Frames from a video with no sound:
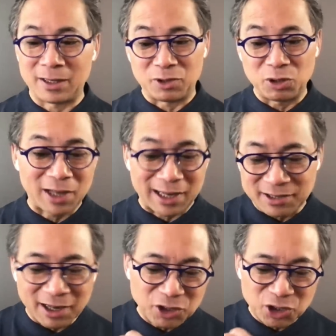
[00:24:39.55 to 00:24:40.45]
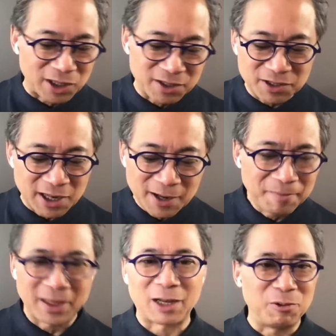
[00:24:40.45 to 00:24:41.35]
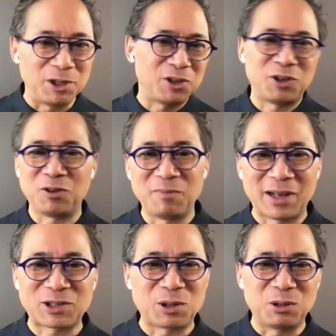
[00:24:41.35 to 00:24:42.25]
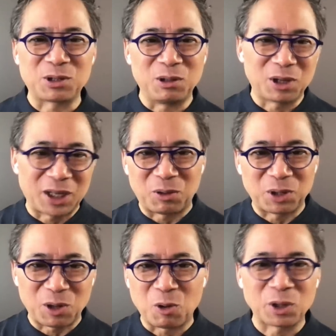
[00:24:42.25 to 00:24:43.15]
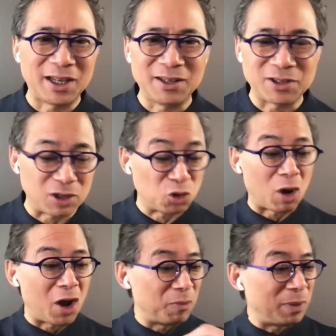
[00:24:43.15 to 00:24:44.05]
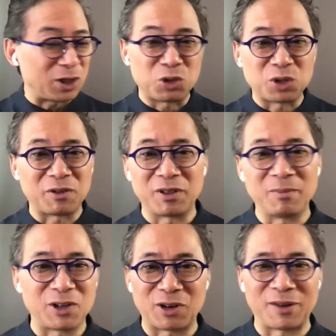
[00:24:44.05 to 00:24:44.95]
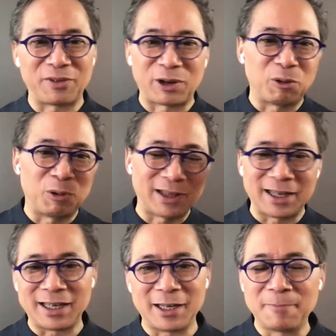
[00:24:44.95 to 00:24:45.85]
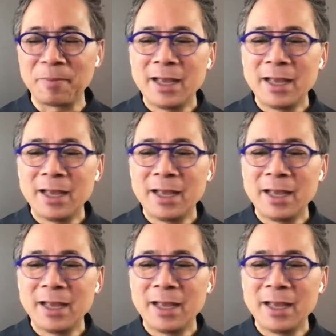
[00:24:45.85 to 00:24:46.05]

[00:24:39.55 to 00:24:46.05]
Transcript: do dissections like we used to do in med school to look at all the organs and draw pictures of them to try to figure out what they did.